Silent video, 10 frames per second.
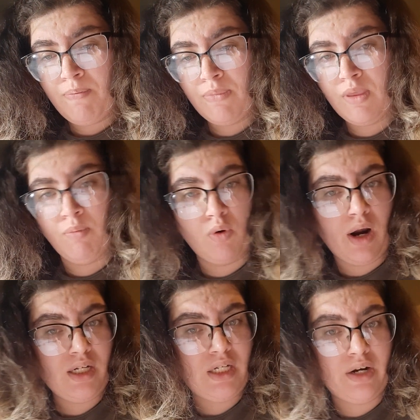the more
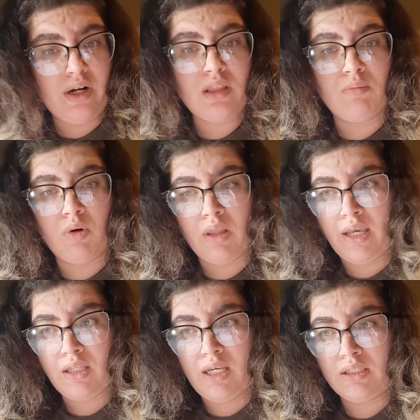I share it, the more
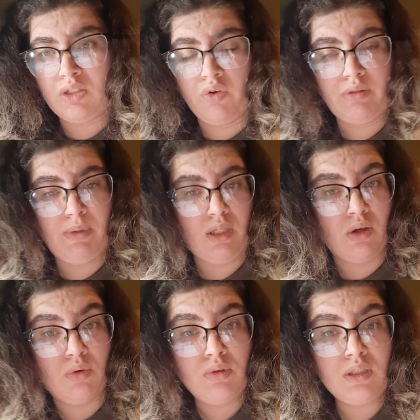likely it's going to be
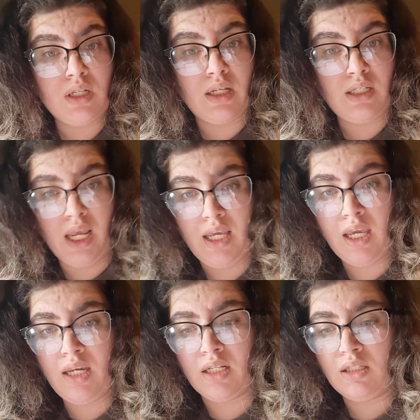used and
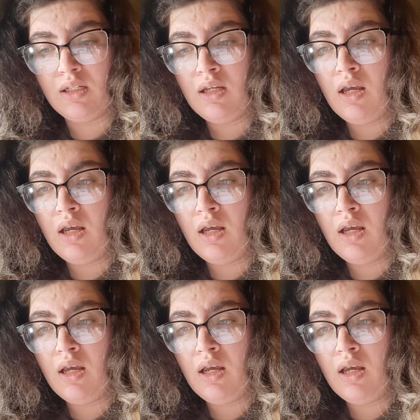taken.